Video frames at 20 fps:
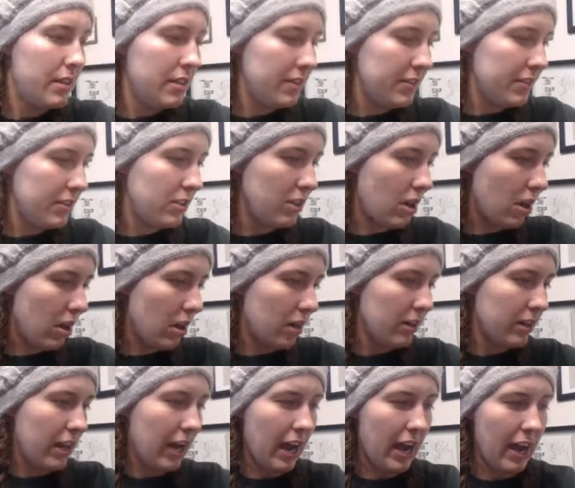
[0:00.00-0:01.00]

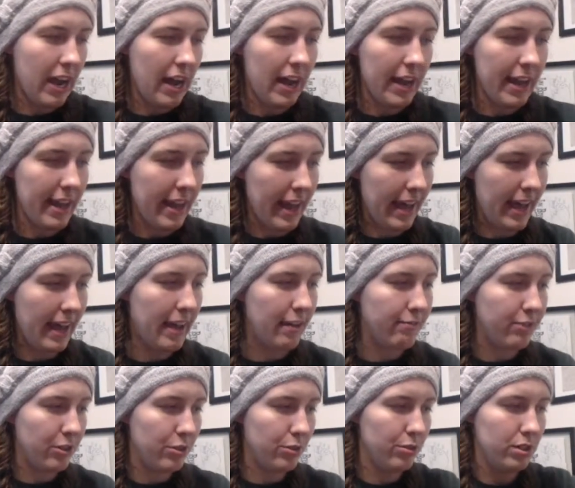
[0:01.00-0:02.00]
yarn I have
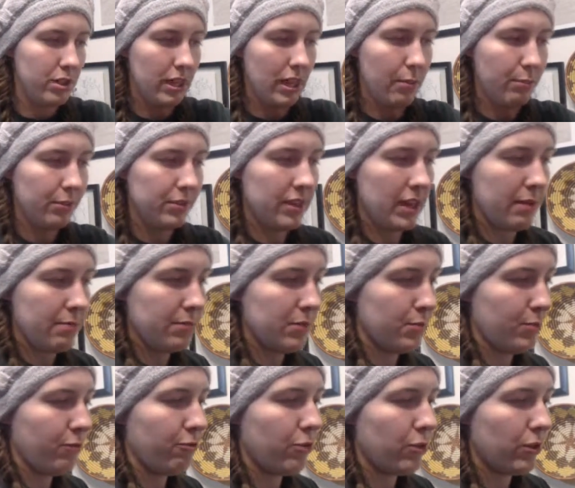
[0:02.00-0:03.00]
used a couple times
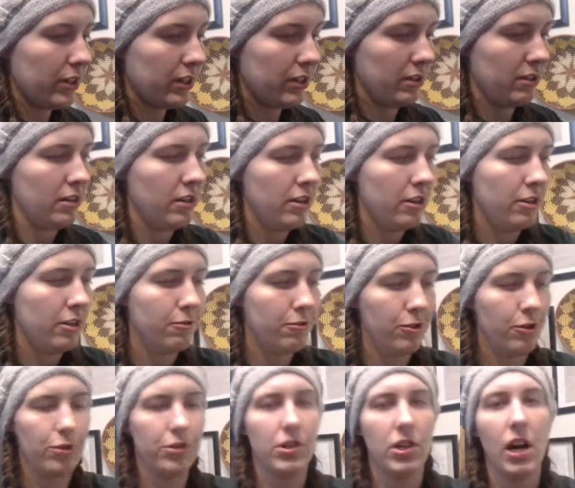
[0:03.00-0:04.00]
before for
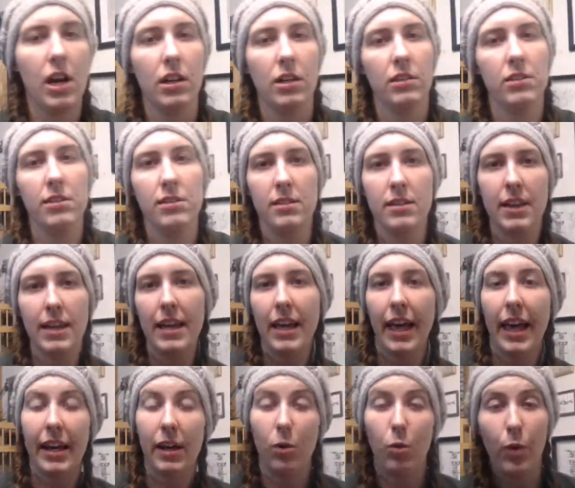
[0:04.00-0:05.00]
socks,
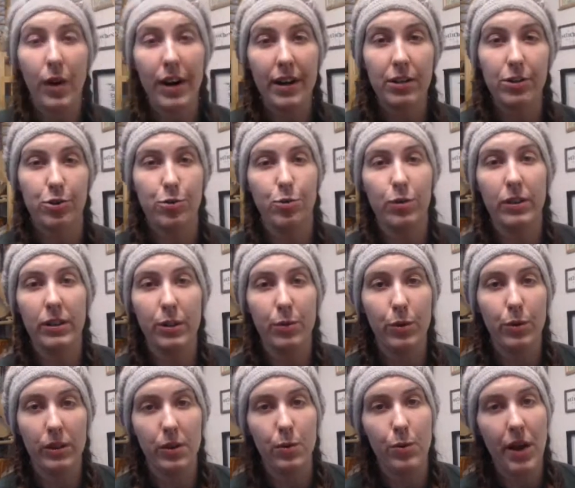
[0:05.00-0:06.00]
and it wears really,
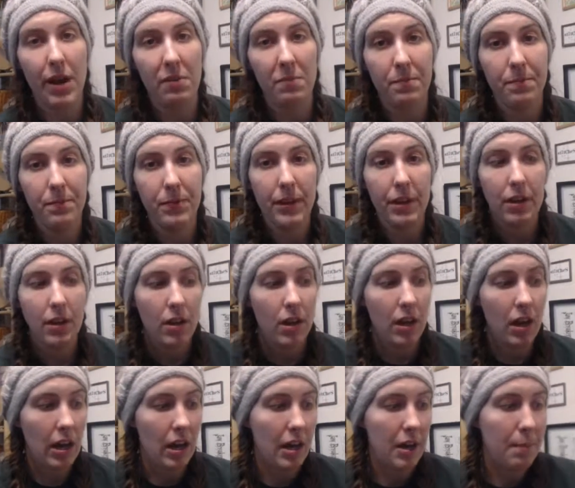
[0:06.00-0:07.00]
really well.
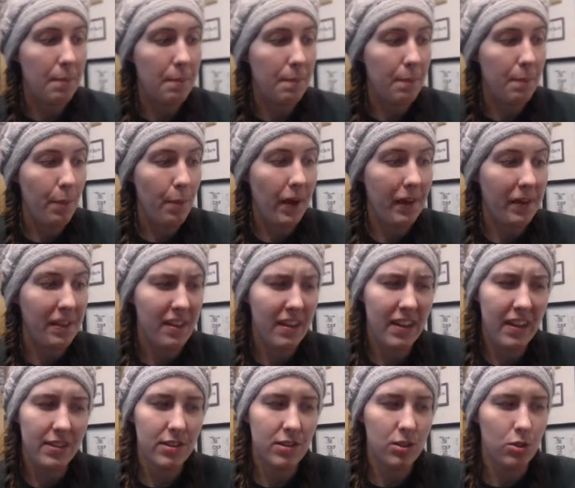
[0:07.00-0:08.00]
I think
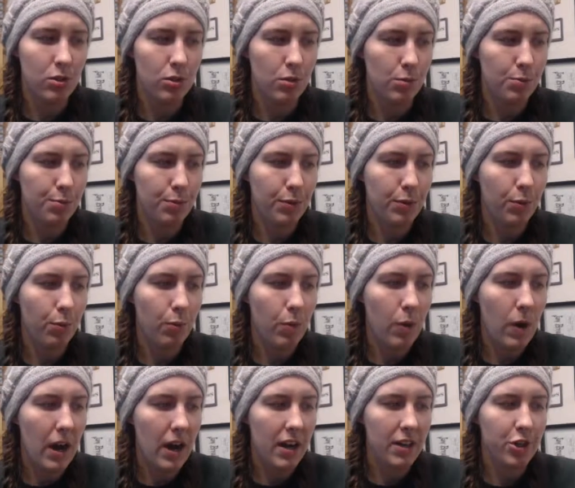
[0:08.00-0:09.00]
it's super
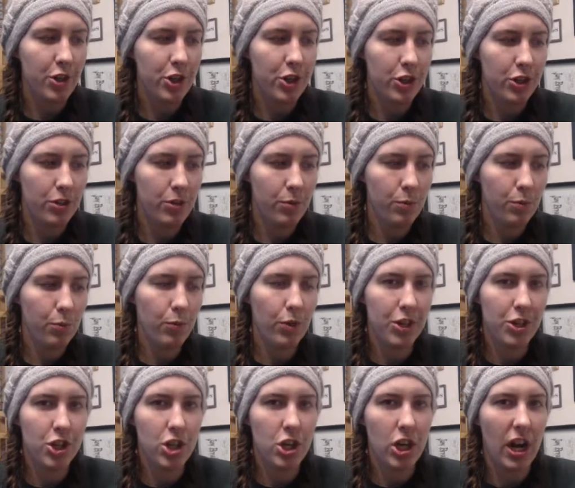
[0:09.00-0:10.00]
wash,
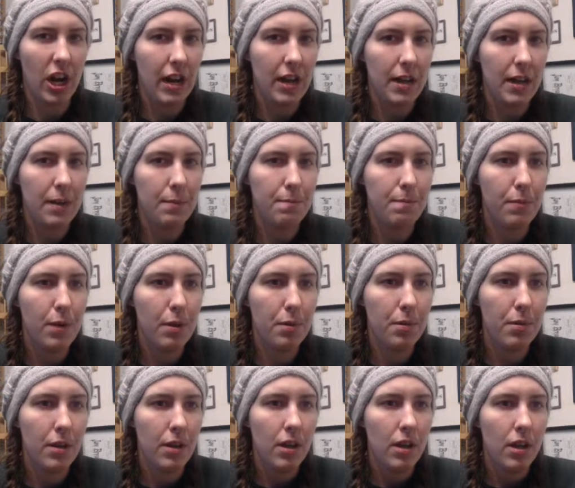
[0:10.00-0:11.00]
which I'm
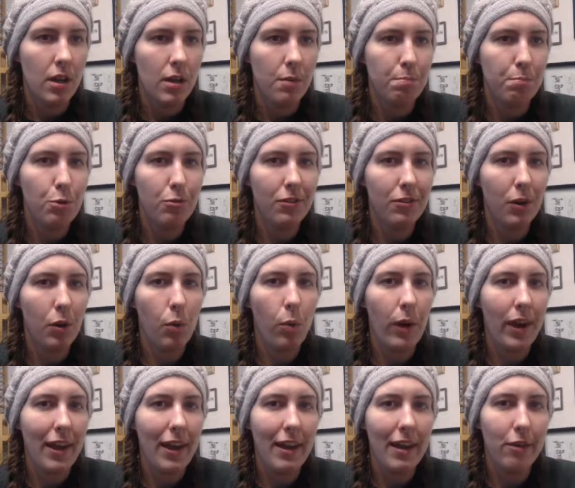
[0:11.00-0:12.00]
moving
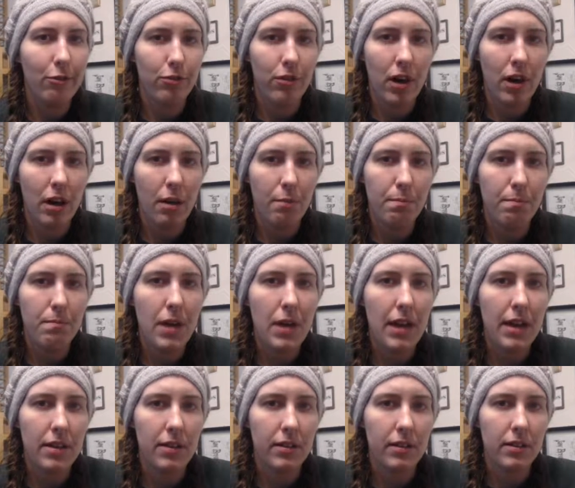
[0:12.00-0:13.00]
away from
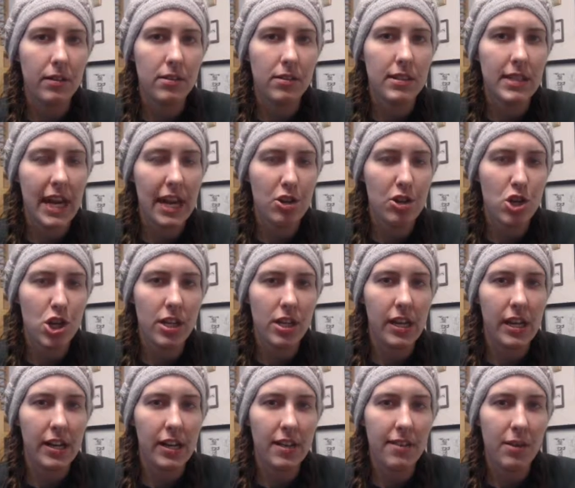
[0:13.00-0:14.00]
stashing
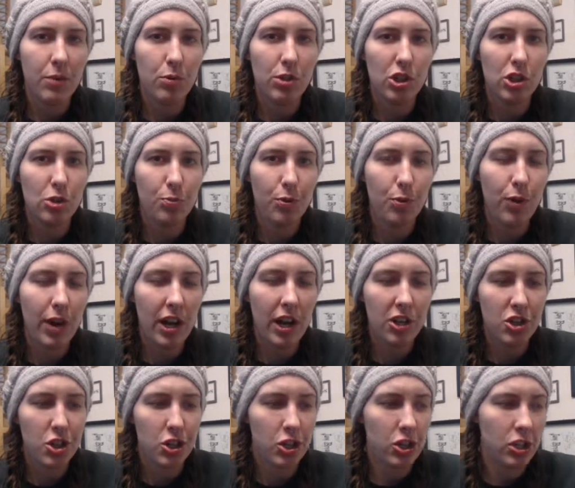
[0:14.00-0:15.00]
anything with superwash.